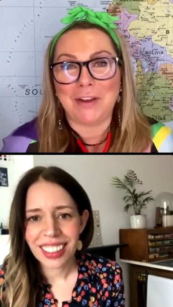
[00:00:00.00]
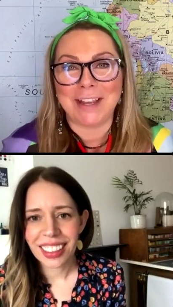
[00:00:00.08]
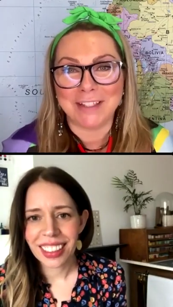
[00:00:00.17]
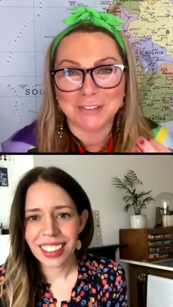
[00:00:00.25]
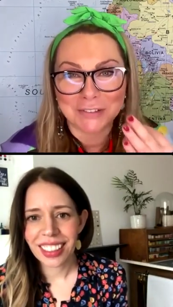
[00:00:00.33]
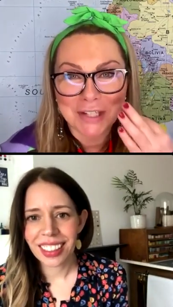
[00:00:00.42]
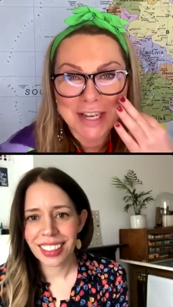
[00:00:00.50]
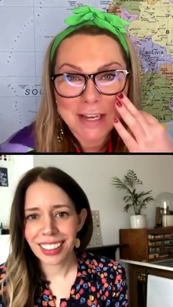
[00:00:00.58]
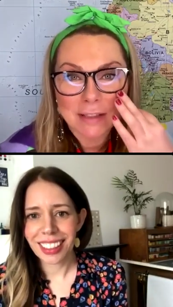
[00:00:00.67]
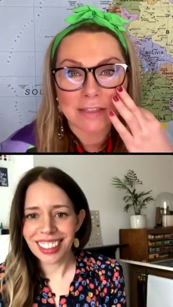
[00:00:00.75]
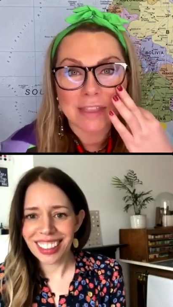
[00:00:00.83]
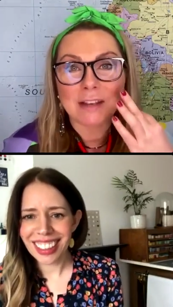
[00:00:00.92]
Speaker 1: feel
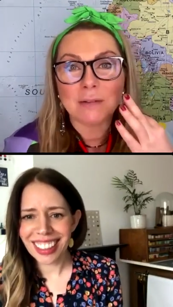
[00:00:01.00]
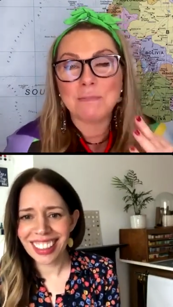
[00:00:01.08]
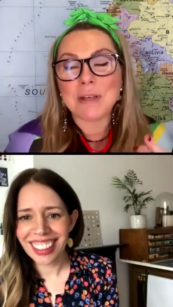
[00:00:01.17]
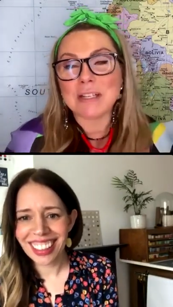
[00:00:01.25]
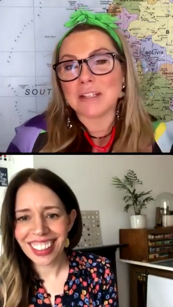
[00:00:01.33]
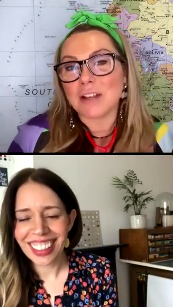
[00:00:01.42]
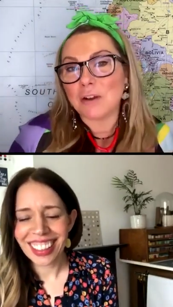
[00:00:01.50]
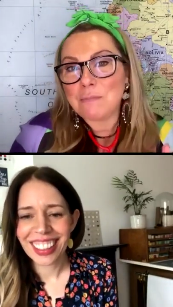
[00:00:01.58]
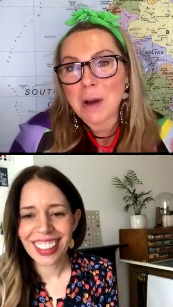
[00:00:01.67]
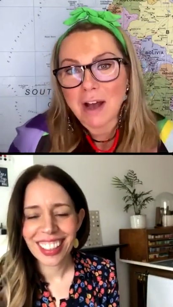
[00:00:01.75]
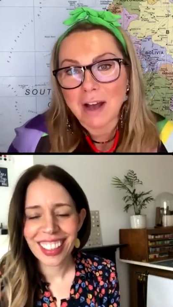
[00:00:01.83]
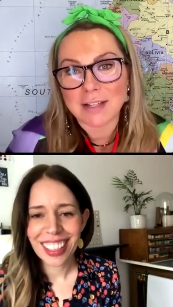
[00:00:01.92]
that they can be so
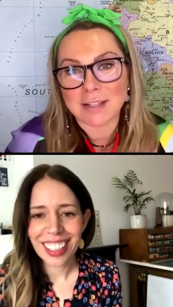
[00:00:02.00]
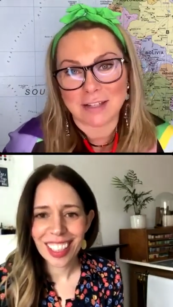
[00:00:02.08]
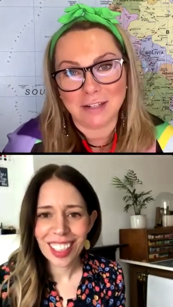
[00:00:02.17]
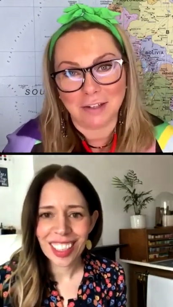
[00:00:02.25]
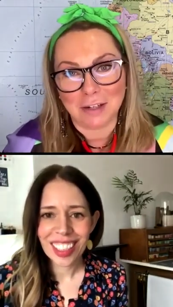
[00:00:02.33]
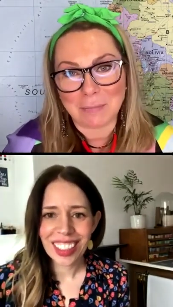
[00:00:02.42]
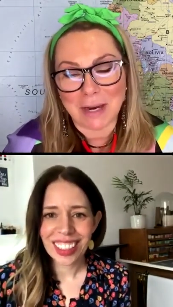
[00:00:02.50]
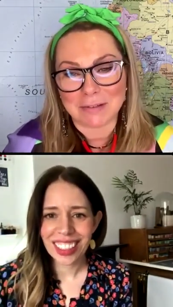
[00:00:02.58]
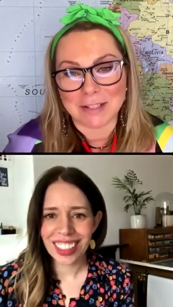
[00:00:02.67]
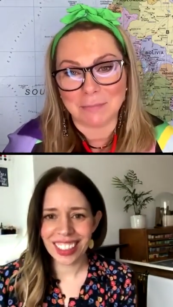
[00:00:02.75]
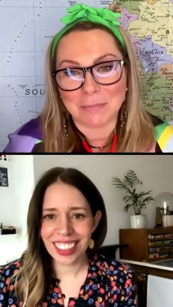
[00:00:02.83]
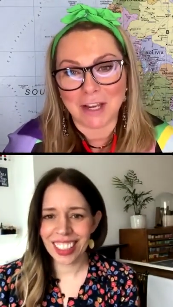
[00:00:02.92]
personal about mm-hmm.
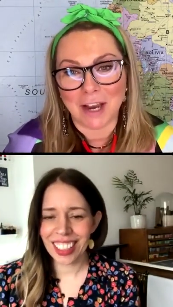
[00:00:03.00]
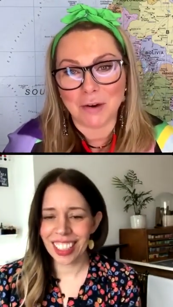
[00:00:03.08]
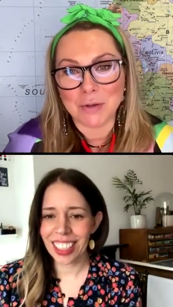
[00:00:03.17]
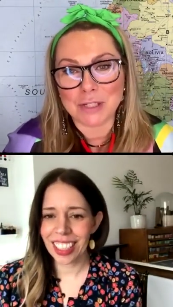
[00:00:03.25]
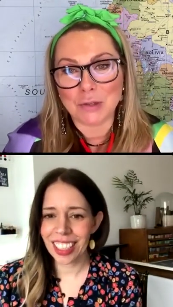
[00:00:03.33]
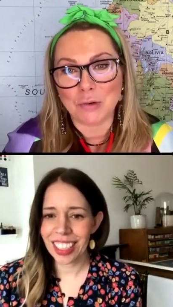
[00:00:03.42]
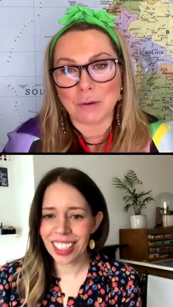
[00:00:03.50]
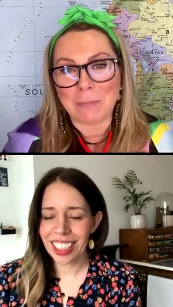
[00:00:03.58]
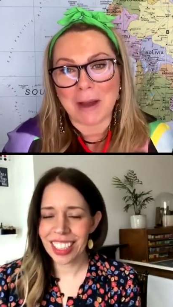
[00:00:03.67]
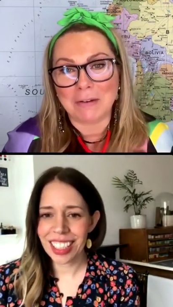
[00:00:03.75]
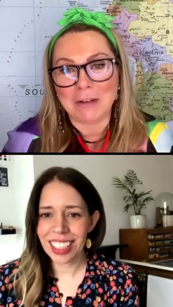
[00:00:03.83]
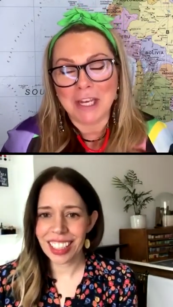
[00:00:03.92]
something. Mm-hmm. I always talk
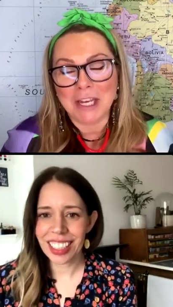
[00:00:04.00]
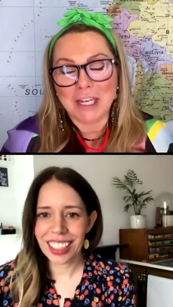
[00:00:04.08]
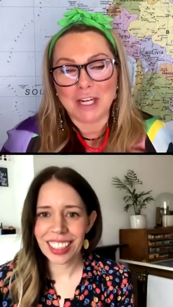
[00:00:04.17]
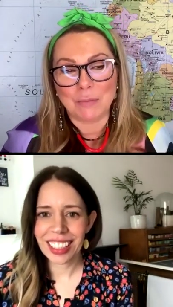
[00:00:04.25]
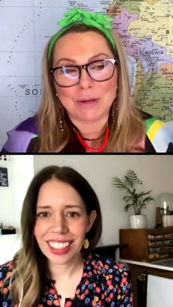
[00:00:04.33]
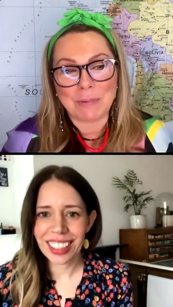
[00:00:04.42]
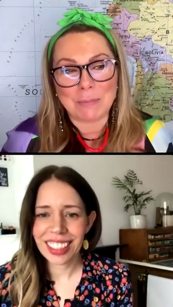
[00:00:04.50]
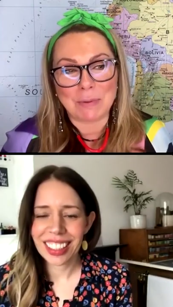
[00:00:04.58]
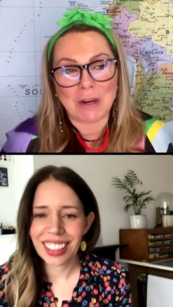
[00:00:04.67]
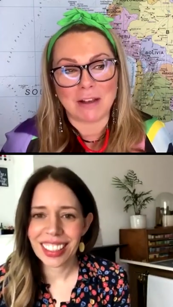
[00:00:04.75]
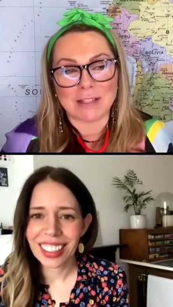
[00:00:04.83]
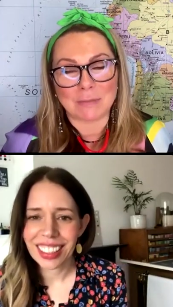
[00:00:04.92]
about, you know, when
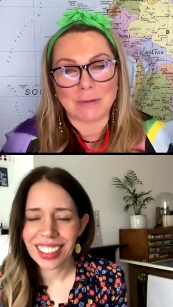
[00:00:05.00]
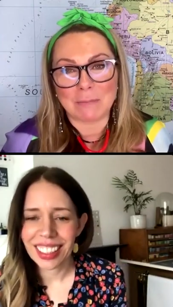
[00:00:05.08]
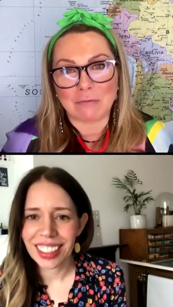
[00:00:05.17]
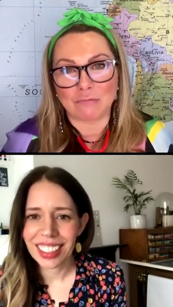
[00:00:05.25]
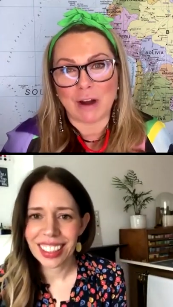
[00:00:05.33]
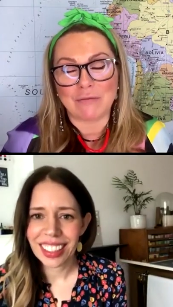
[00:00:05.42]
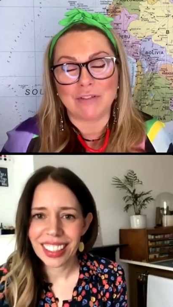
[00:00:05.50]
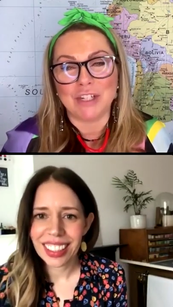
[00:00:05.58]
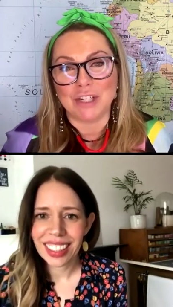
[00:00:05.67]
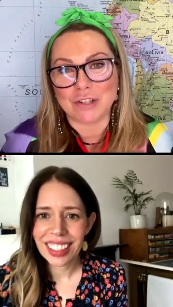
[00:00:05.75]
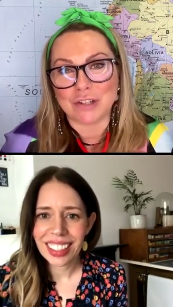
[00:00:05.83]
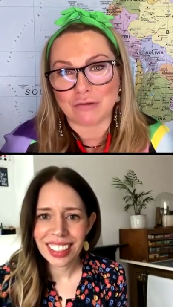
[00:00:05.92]
people ask me about
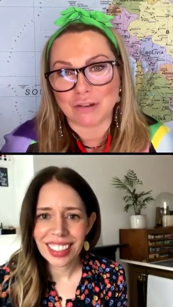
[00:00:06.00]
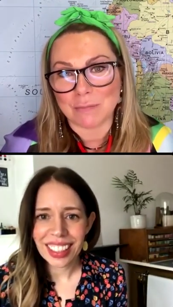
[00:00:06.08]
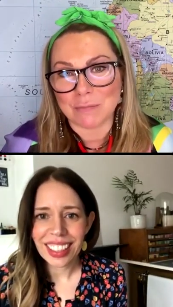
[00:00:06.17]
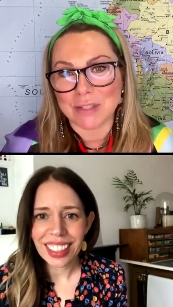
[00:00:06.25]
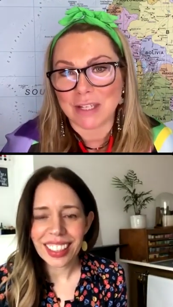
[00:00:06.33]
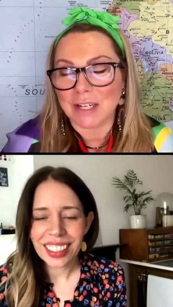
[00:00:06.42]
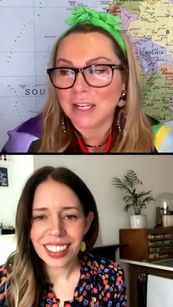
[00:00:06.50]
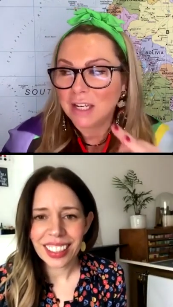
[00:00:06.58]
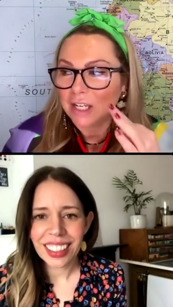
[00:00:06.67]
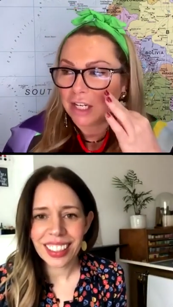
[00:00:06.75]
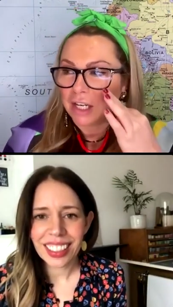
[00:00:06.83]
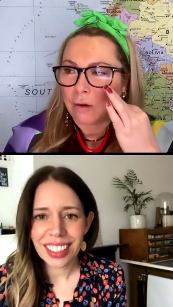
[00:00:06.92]
revenue streams and,
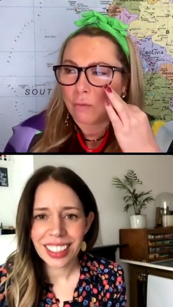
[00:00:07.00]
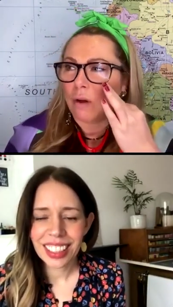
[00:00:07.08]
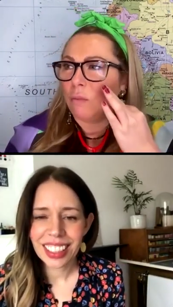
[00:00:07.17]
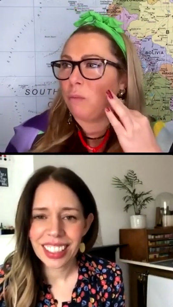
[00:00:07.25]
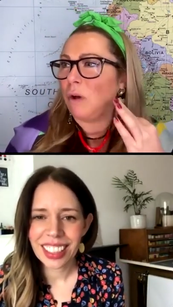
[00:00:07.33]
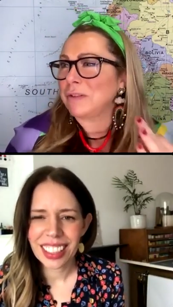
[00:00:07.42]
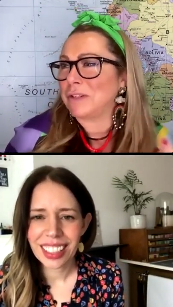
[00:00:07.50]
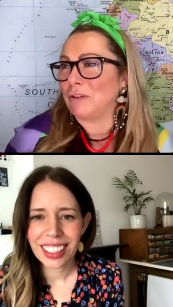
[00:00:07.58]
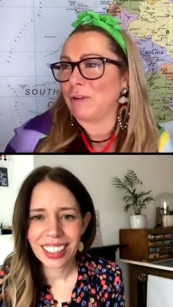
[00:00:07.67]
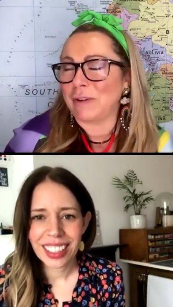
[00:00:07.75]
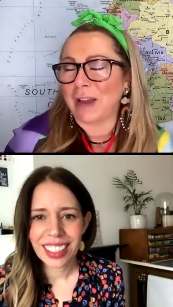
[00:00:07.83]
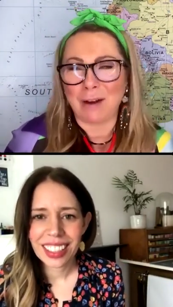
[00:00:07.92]
you mm-hmm. know, well, what's your
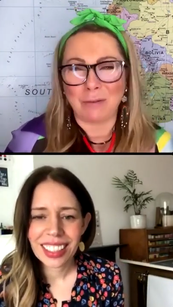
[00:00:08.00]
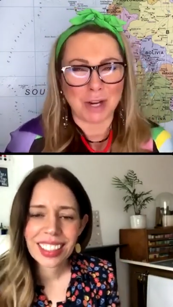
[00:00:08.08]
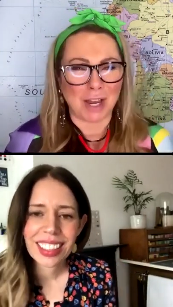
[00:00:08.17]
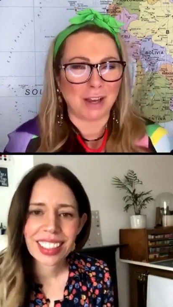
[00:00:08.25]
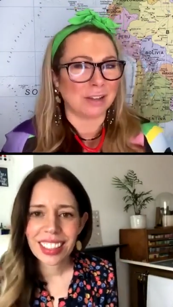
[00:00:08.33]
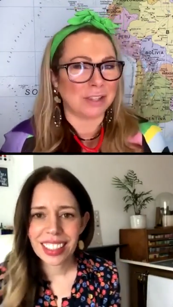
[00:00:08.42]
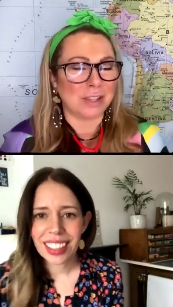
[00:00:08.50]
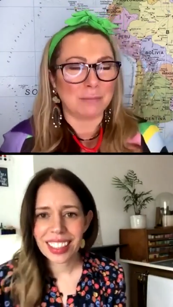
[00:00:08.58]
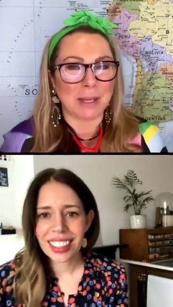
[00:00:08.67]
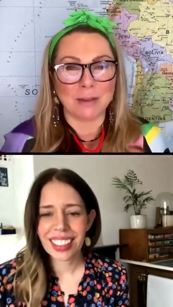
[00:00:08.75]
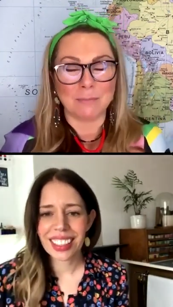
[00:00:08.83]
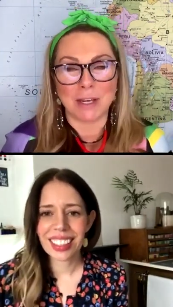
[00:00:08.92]
revenue? How on earth are you
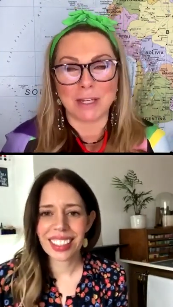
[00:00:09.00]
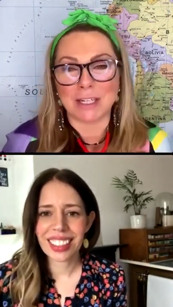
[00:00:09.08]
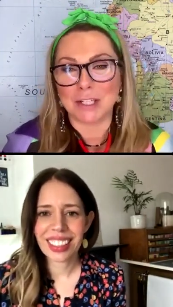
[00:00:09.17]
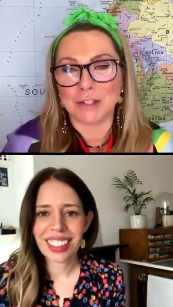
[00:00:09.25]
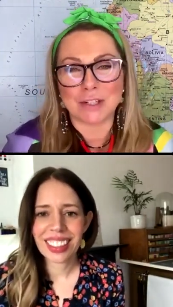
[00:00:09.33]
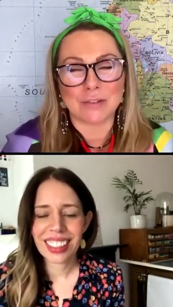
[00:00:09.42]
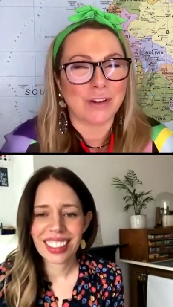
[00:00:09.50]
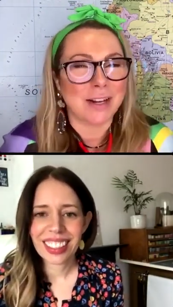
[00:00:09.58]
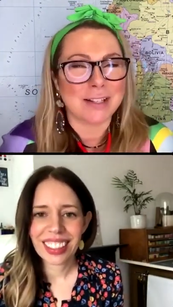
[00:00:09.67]
making money? And you just feel